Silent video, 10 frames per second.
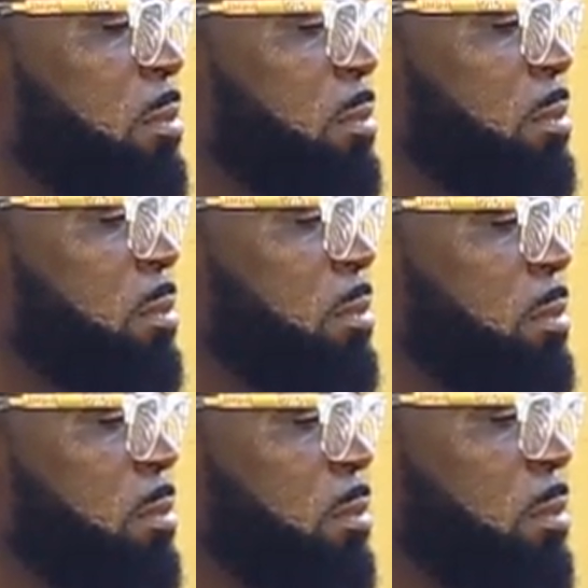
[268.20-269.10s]

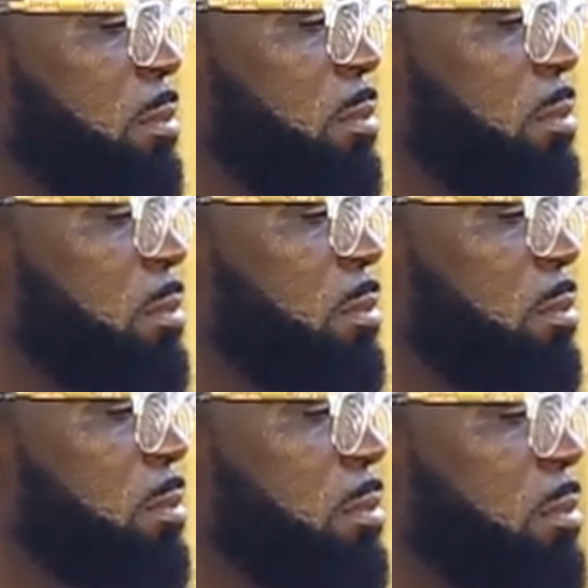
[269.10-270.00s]

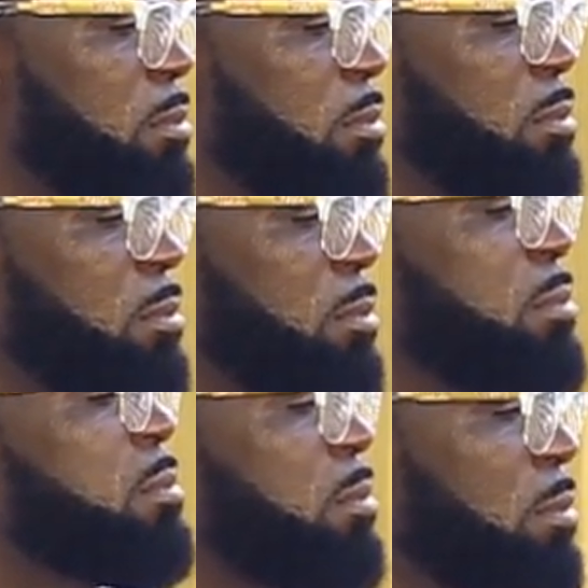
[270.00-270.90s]
The person shown says nothing.